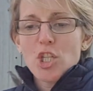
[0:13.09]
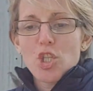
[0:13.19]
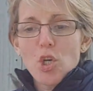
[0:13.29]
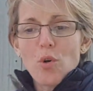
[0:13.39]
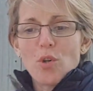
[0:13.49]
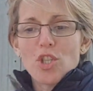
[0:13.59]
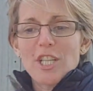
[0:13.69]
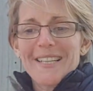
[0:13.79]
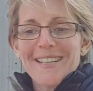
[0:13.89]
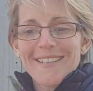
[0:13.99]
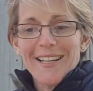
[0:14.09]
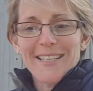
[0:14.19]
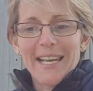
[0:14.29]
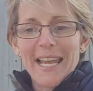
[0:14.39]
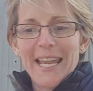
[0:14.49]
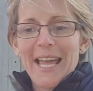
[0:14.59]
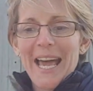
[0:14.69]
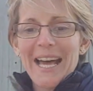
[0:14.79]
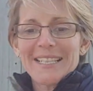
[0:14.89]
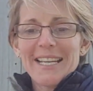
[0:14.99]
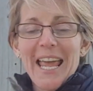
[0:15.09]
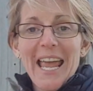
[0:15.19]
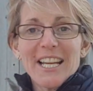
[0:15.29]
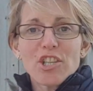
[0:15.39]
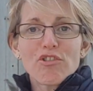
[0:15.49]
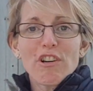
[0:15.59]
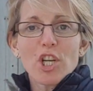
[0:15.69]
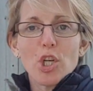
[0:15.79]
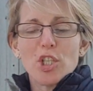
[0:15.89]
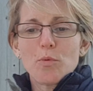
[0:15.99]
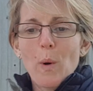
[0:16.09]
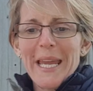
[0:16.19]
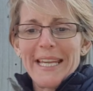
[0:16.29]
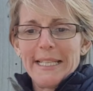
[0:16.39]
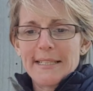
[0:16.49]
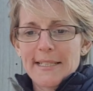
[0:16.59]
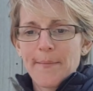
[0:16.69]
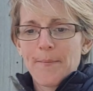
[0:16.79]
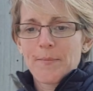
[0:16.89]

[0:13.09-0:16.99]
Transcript: George suddenly had an extra good wheeze.